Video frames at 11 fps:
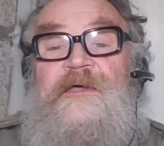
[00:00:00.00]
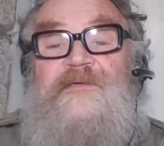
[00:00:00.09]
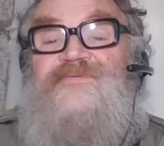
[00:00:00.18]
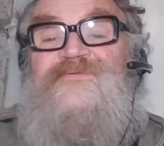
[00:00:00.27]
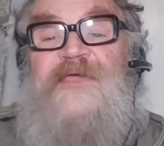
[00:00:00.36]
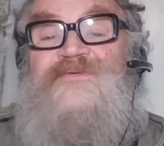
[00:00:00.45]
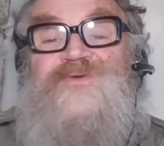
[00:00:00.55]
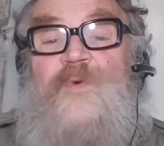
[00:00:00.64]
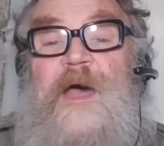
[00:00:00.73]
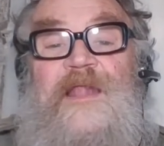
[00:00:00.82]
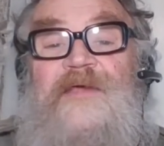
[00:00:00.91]

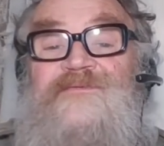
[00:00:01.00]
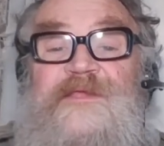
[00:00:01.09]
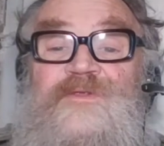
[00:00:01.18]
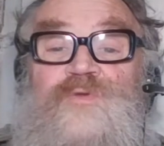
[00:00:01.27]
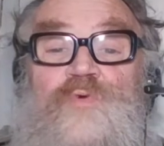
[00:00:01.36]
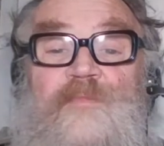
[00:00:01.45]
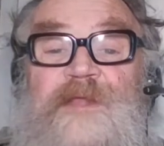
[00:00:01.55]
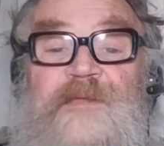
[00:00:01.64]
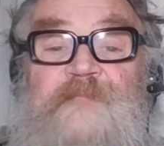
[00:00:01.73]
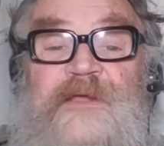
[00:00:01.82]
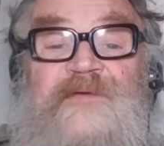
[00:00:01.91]
sexuality, normally
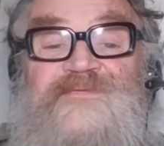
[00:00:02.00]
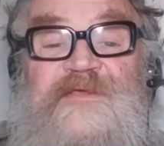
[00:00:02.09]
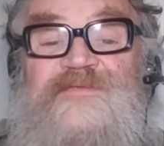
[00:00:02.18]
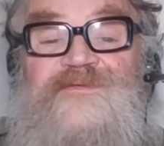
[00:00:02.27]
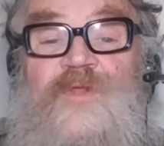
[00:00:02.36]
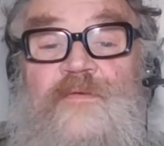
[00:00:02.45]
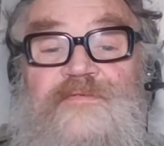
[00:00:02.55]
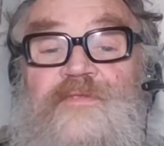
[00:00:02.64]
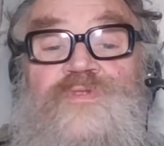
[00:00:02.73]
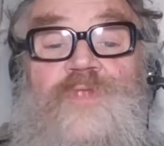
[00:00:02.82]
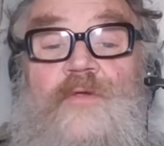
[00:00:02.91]
because it's
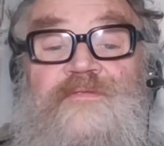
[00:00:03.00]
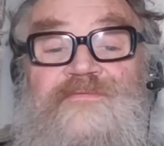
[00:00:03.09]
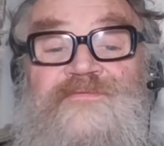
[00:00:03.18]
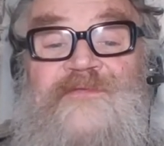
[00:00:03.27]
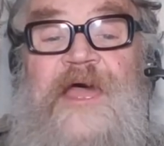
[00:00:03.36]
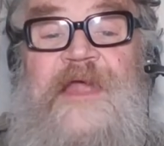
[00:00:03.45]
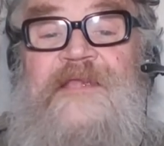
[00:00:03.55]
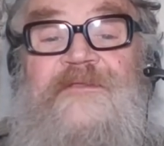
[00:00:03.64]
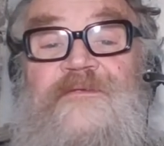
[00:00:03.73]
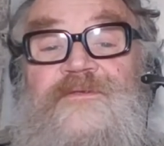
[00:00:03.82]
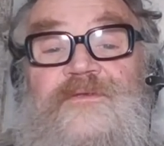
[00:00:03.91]

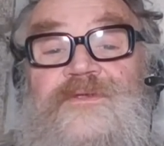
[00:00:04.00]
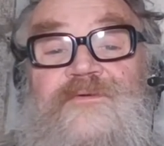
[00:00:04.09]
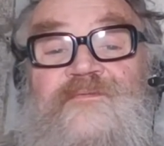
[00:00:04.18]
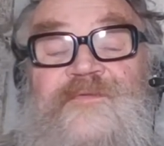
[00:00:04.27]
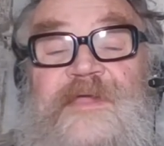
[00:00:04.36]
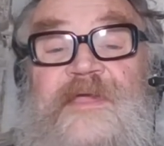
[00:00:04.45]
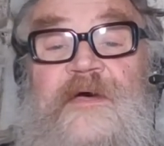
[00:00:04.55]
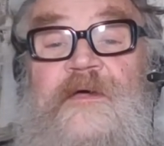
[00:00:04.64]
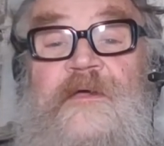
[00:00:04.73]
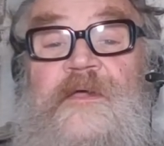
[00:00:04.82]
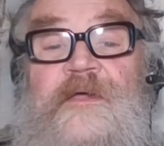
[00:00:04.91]
non-standard and you fear
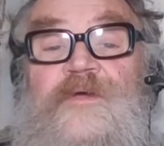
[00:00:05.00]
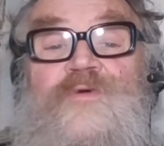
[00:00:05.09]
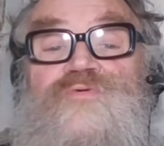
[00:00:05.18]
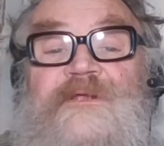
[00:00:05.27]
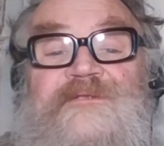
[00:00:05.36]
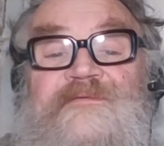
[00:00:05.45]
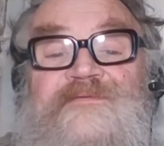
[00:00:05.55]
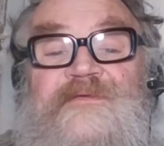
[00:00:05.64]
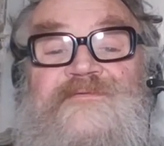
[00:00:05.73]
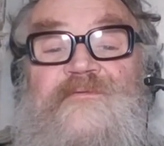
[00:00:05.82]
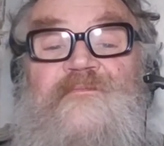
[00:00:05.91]

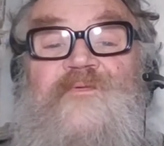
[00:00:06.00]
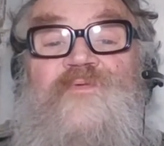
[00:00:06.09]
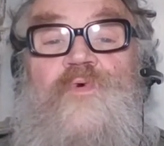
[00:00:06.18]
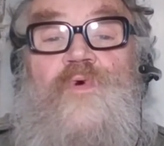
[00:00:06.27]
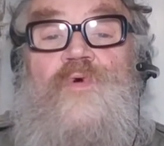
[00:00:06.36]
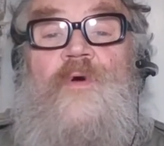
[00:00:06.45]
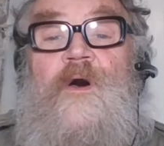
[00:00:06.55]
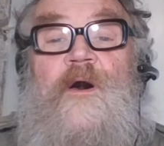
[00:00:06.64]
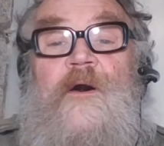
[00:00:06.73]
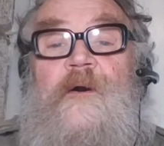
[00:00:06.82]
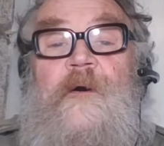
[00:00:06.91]
criticism for
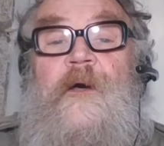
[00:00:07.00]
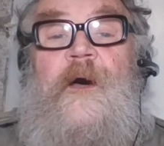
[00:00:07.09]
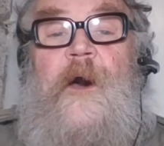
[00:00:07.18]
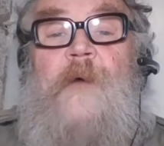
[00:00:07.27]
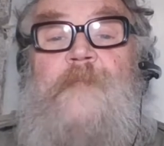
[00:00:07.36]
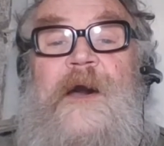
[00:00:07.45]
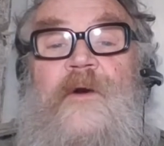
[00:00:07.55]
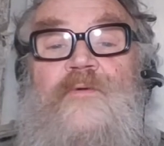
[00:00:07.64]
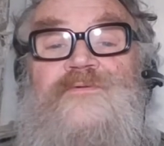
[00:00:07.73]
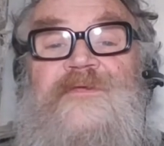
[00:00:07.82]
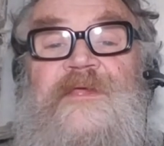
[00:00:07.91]

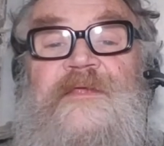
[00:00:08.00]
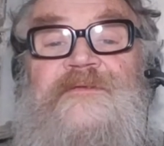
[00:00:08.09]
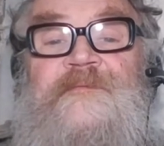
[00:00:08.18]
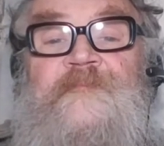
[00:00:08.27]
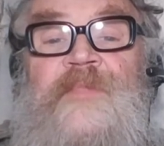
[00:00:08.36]
about it.